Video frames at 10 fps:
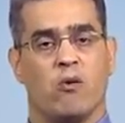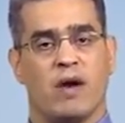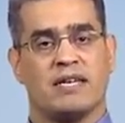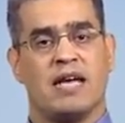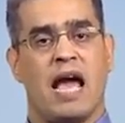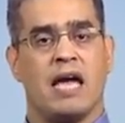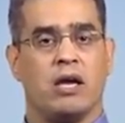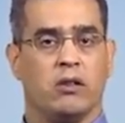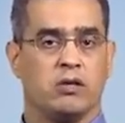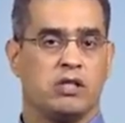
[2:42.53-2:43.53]

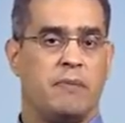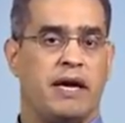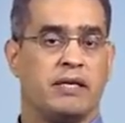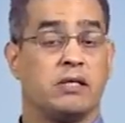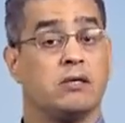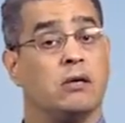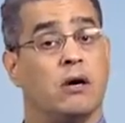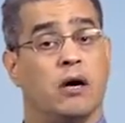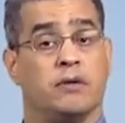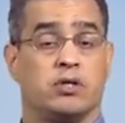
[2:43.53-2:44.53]
rectangular space
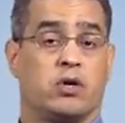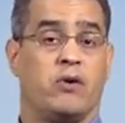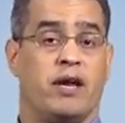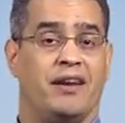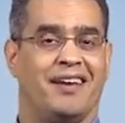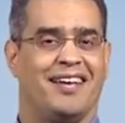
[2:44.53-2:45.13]
on the screen,